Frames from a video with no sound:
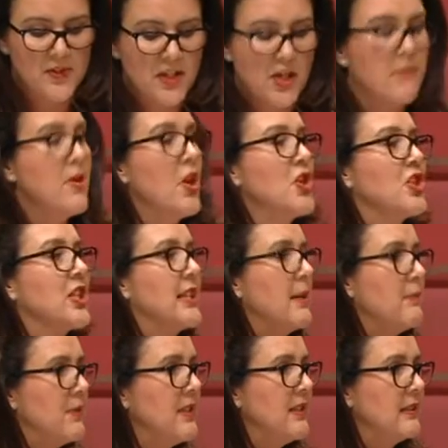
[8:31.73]
commercially
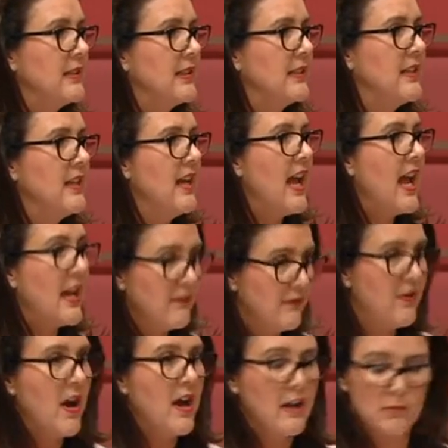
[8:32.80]
appealing and
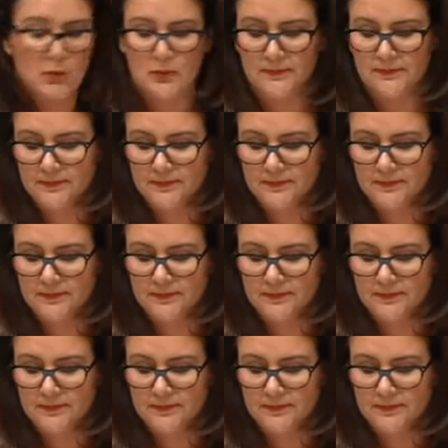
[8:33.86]
viable.